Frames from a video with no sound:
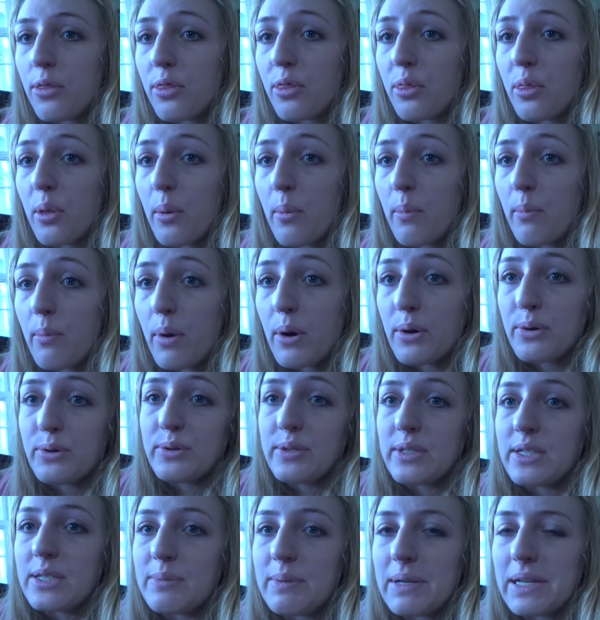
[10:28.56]
the
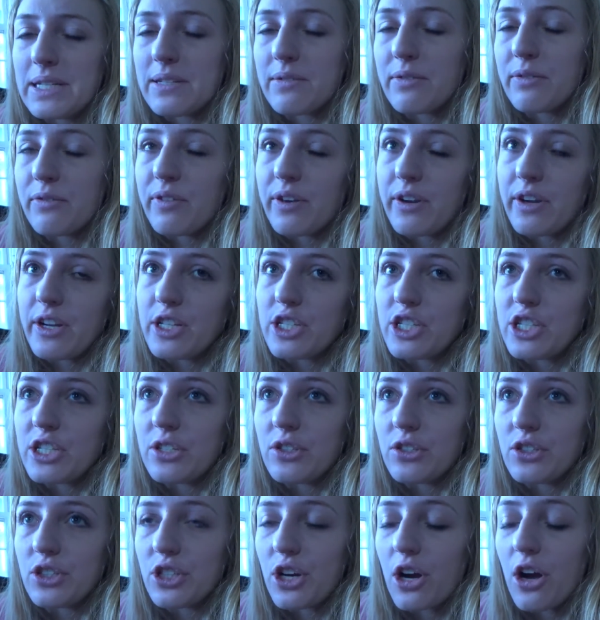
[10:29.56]
most because I have a very
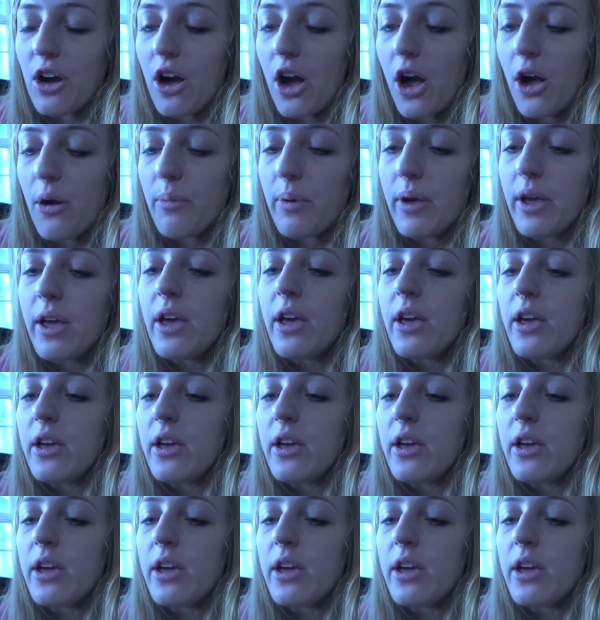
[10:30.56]
chill job.